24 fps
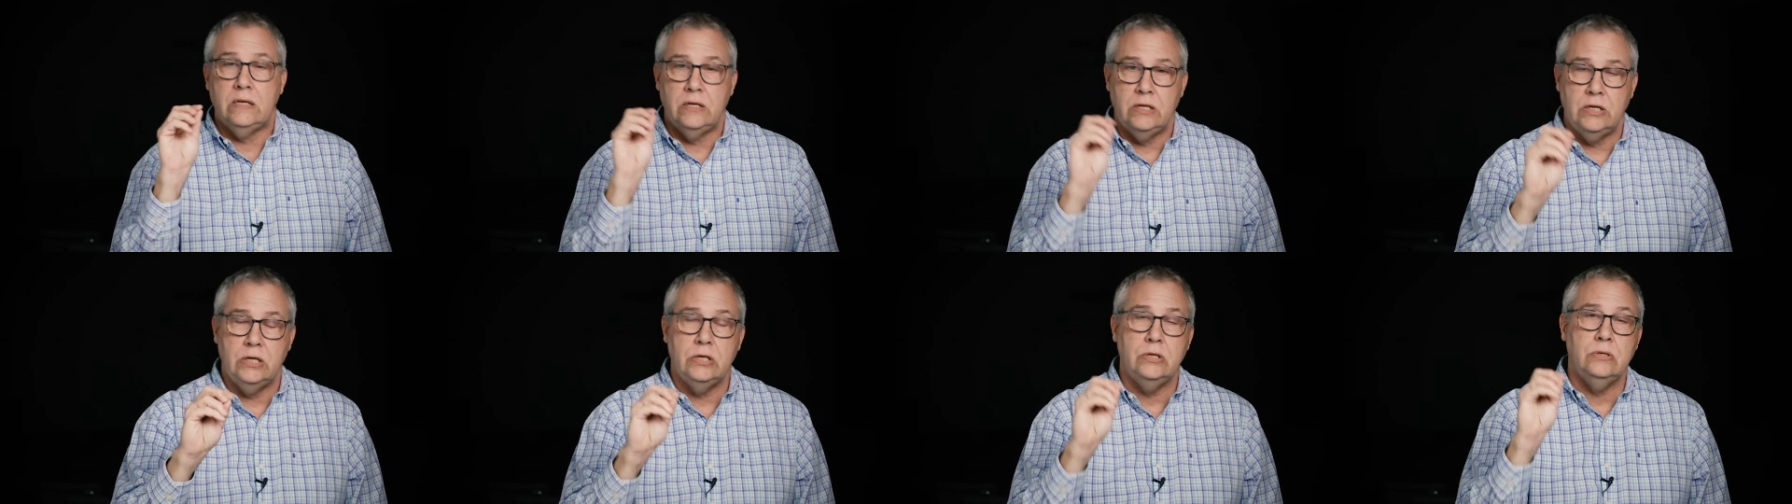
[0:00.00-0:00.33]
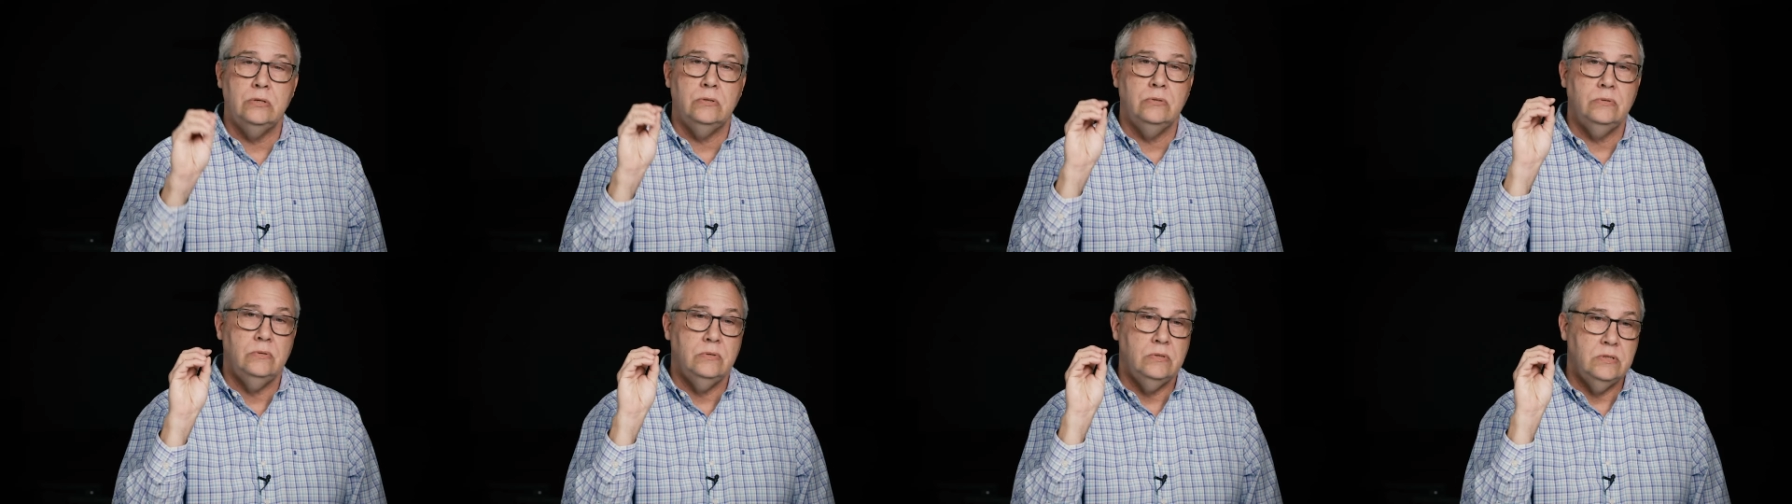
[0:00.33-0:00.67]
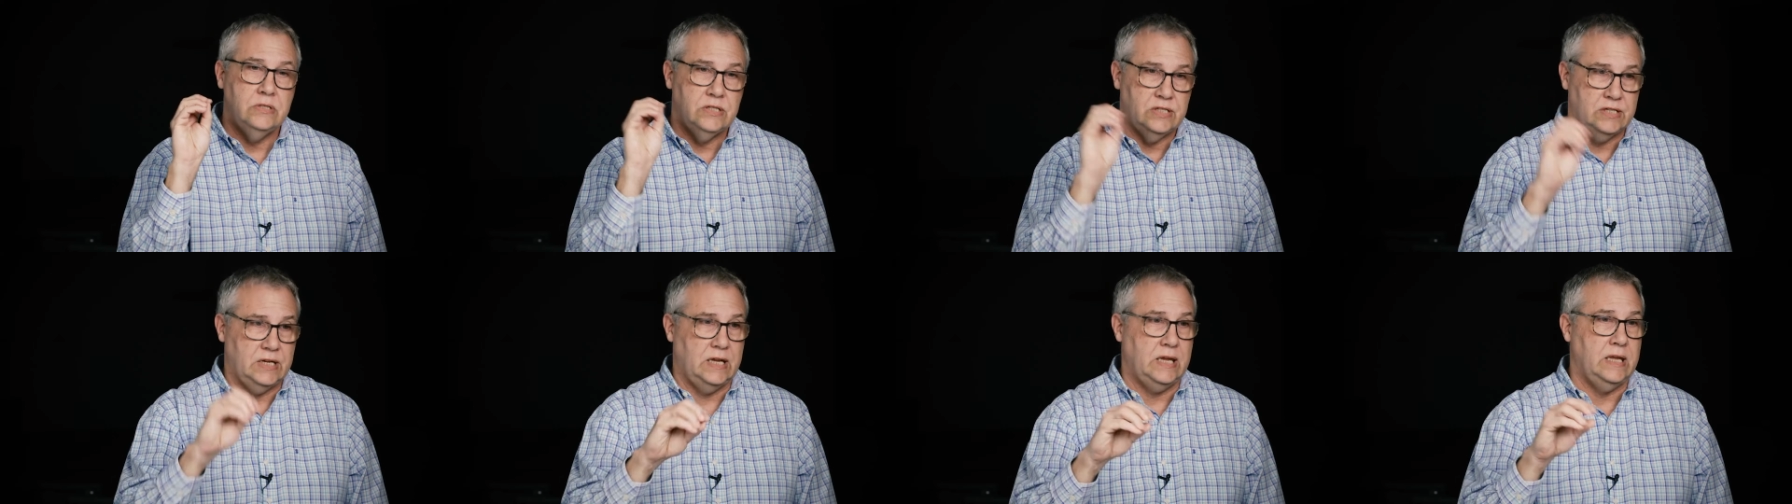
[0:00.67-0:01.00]
you
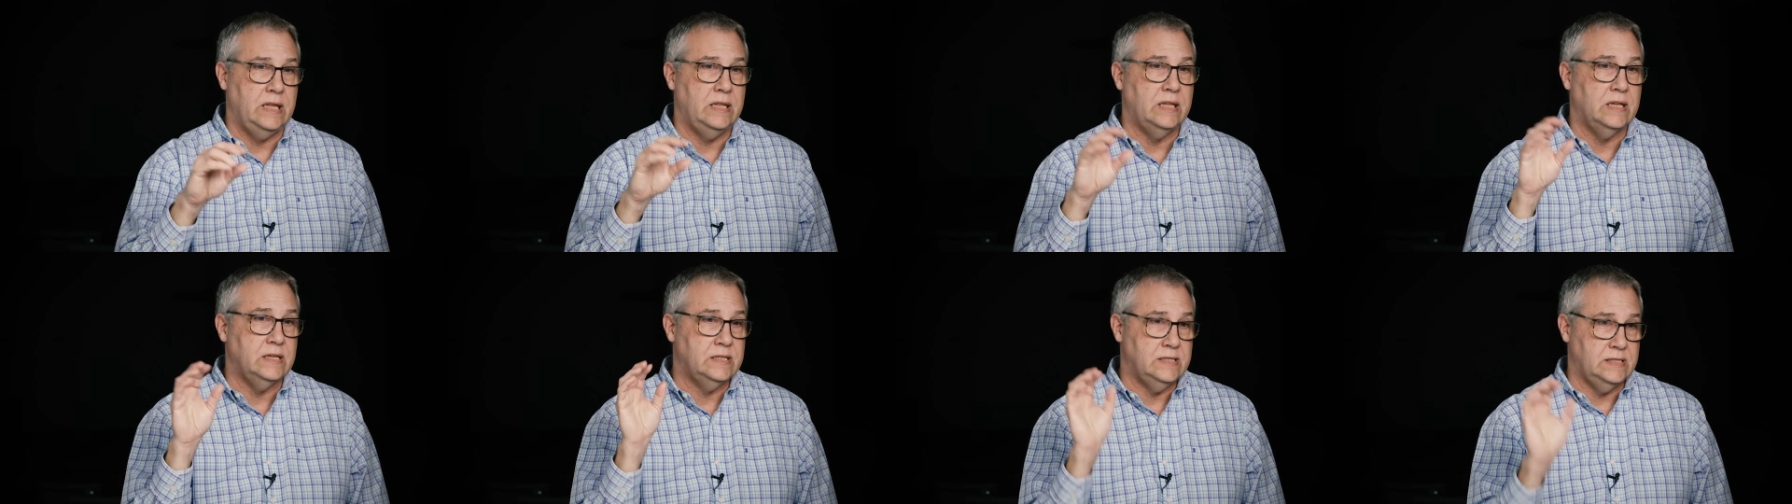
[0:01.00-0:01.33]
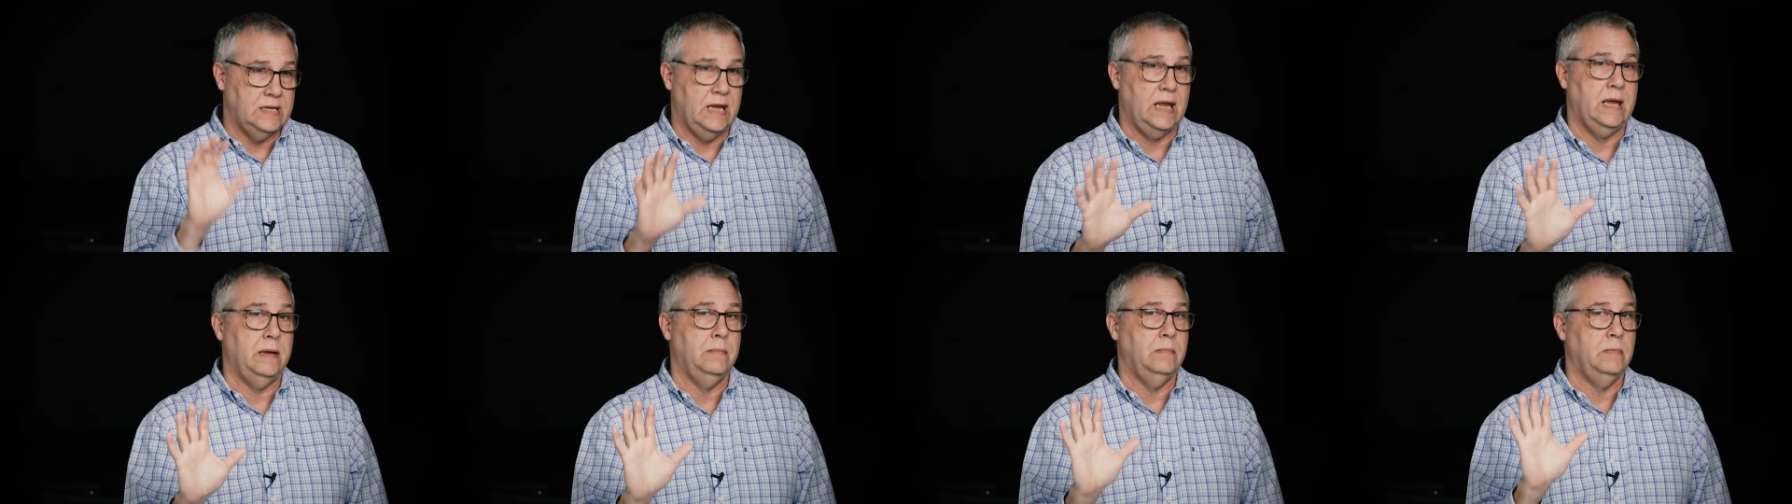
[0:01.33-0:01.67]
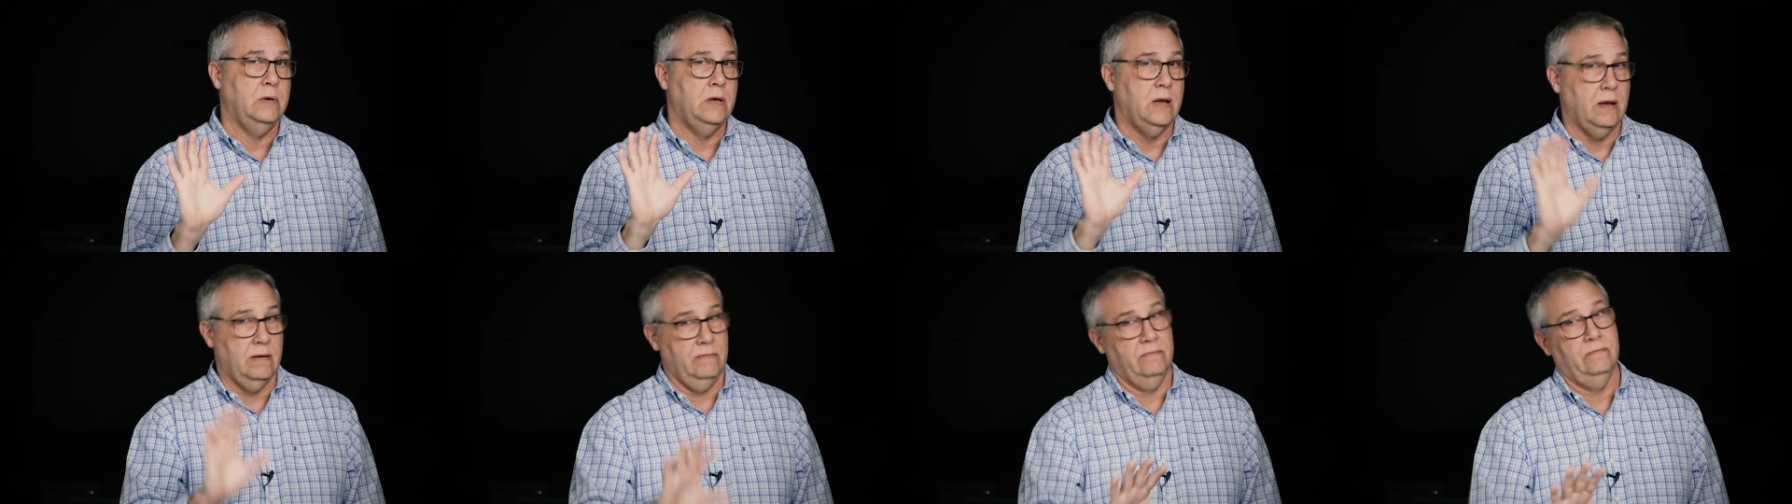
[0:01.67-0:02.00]
see the same
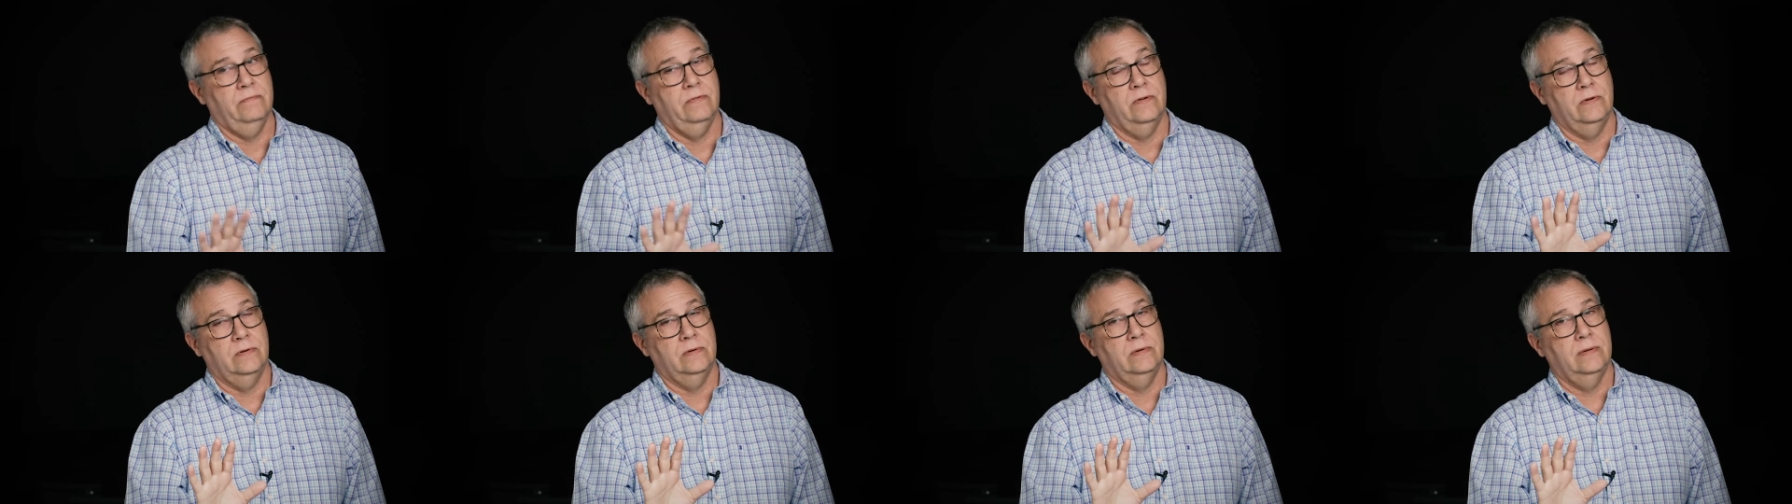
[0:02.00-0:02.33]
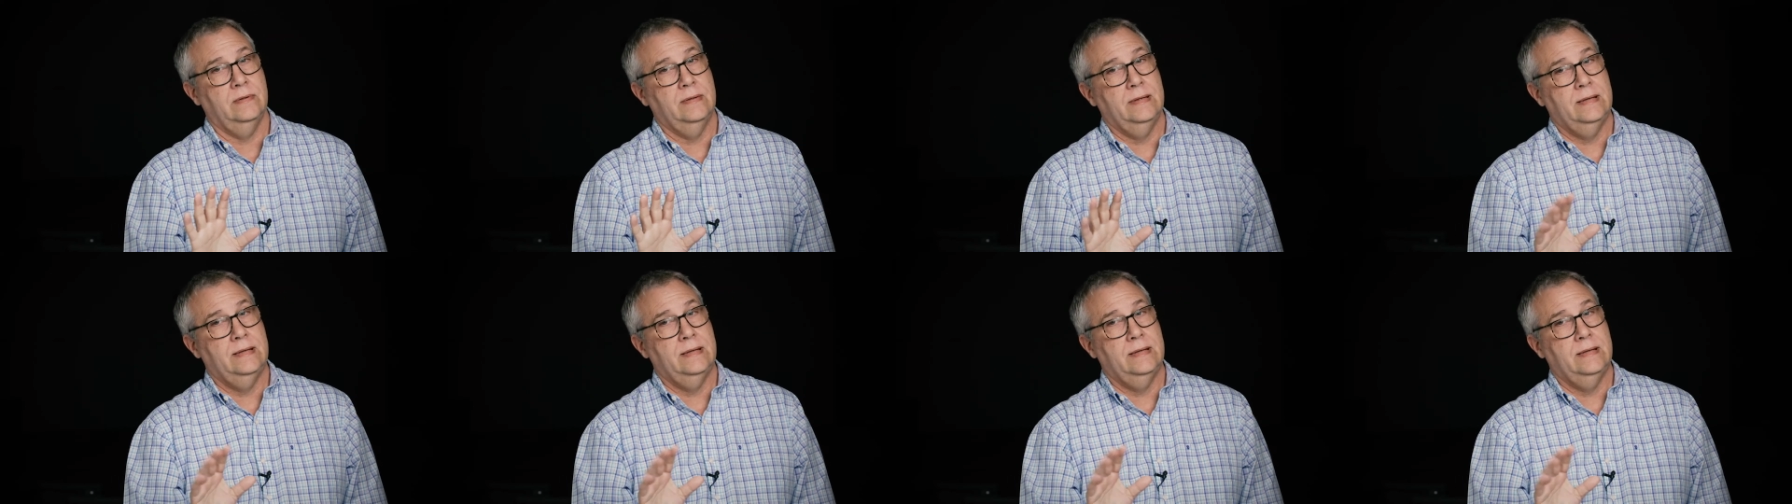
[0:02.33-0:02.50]
comfort